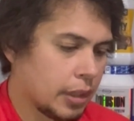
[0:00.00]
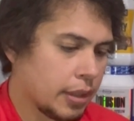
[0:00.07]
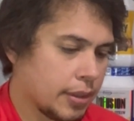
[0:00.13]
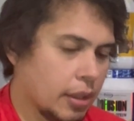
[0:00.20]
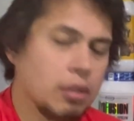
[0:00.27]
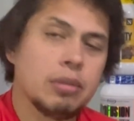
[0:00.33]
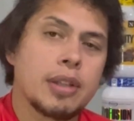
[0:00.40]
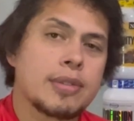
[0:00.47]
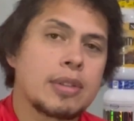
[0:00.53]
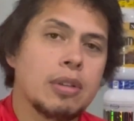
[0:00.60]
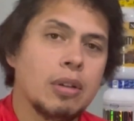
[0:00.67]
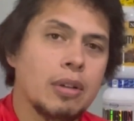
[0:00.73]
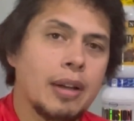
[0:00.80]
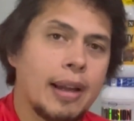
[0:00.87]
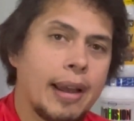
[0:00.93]
So let's
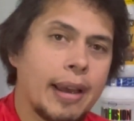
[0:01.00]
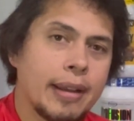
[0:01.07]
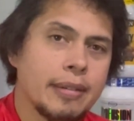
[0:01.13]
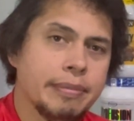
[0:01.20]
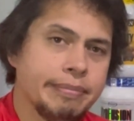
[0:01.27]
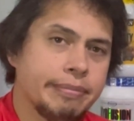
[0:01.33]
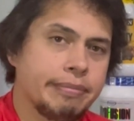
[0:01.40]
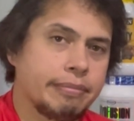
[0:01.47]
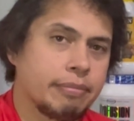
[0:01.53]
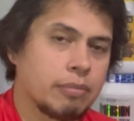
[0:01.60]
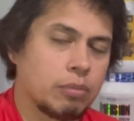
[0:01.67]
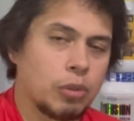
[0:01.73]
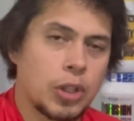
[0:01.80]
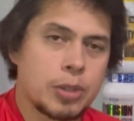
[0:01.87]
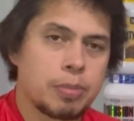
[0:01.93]
go ahead,
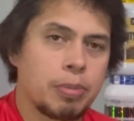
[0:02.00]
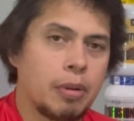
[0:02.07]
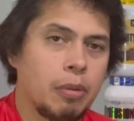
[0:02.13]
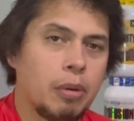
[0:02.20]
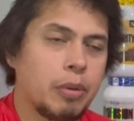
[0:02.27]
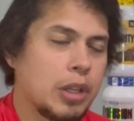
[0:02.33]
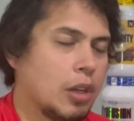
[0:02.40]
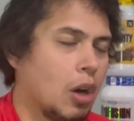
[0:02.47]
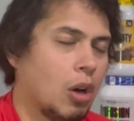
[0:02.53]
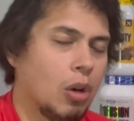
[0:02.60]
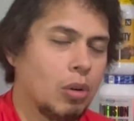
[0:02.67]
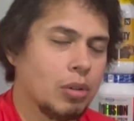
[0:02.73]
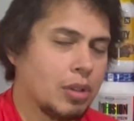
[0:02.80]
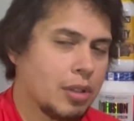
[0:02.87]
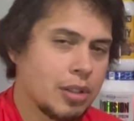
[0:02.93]
let's put what we
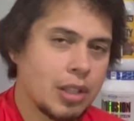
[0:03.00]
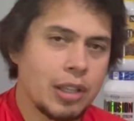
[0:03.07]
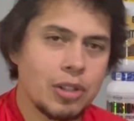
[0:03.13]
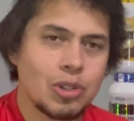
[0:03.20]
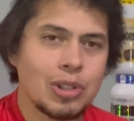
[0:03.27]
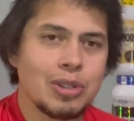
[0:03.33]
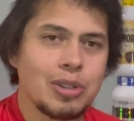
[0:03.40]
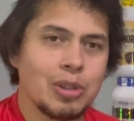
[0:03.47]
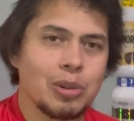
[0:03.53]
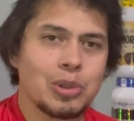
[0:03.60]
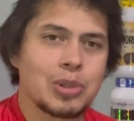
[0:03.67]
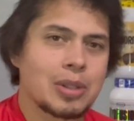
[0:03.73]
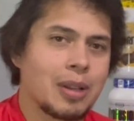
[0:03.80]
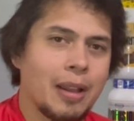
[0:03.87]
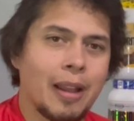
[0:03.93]
know into
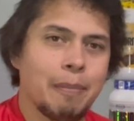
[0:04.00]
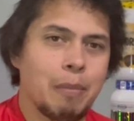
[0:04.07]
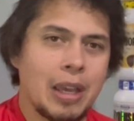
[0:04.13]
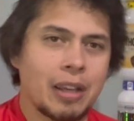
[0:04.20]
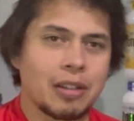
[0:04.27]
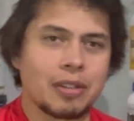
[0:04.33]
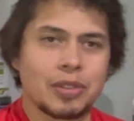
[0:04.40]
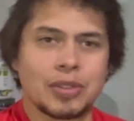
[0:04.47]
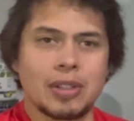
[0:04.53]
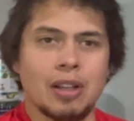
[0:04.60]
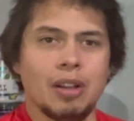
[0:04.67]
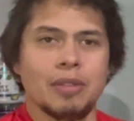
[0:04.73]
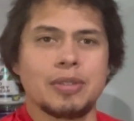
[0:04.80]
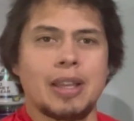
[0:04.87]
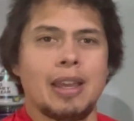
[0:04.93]
use and making
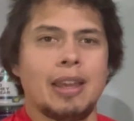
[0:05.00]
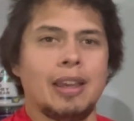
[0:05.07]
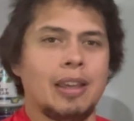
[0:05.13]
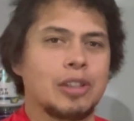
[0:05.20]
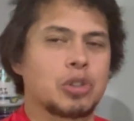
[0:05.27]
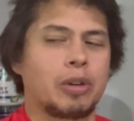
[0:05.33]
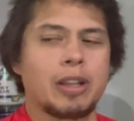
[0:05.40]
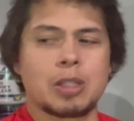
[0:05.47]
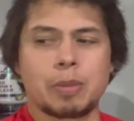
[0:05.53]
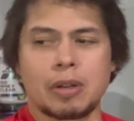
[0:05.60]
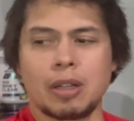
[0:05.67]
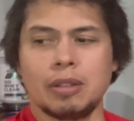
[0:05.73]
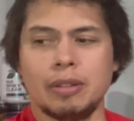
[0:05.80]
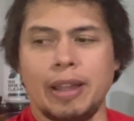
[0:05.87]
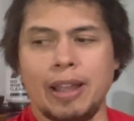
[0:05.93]
ourselves a
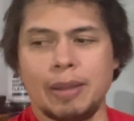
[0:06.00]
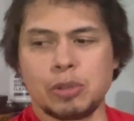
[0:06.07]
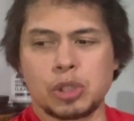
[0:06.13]
Transparent Lab